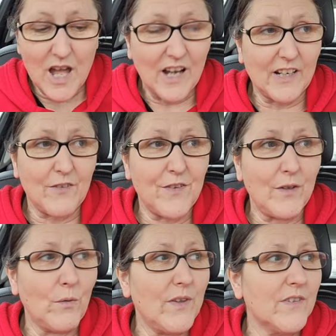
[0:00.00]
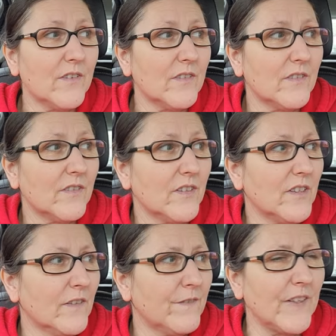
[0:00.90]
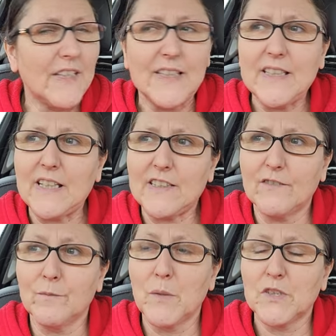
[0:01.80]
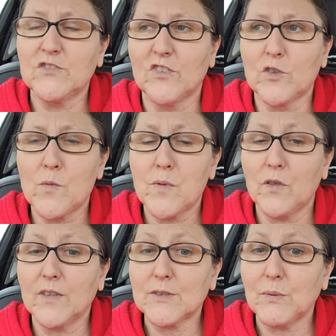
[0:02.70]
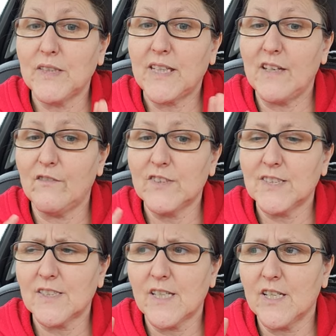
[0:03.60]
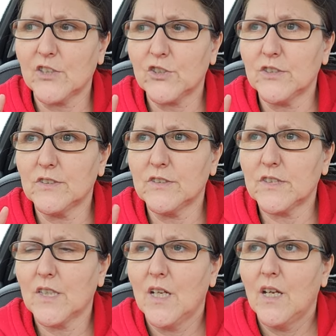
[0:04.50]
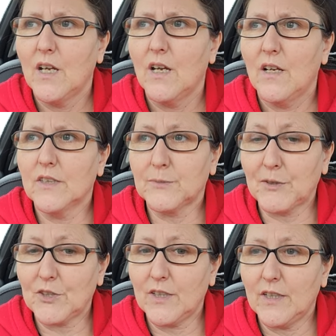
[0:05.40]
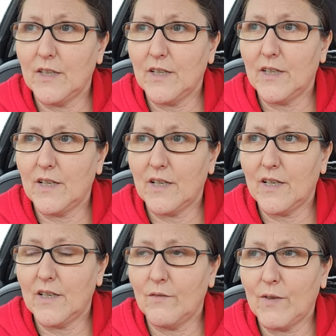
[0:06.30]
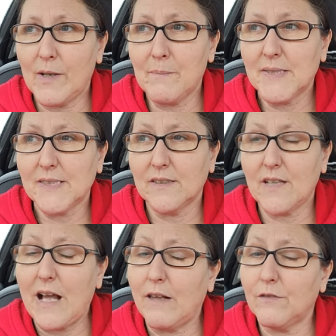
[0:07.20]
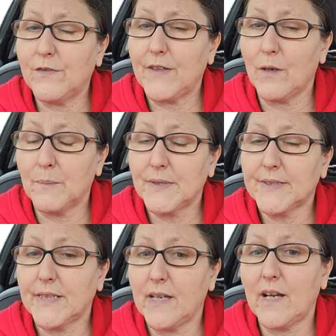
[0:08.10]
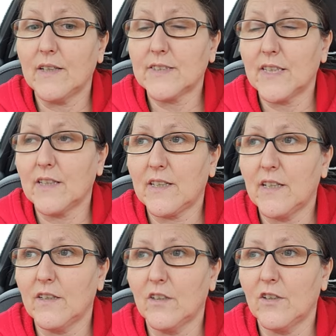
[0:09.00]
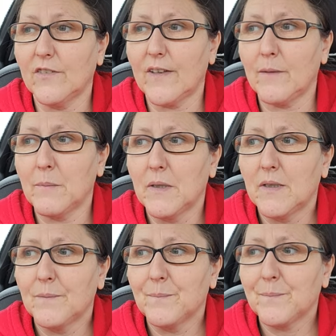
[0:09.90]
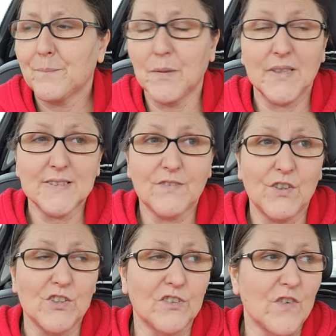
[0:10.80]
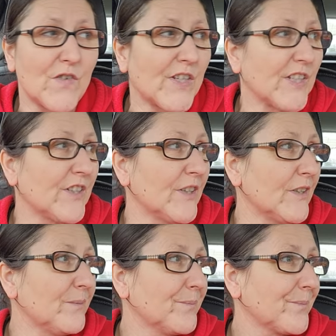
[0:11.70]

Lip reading: And I think when you're feeling that you're most vulnerable, that's when you get visitations, especially when I'm missing Alfie or Biscuit, I tend to get a lot of them. But that's for another video.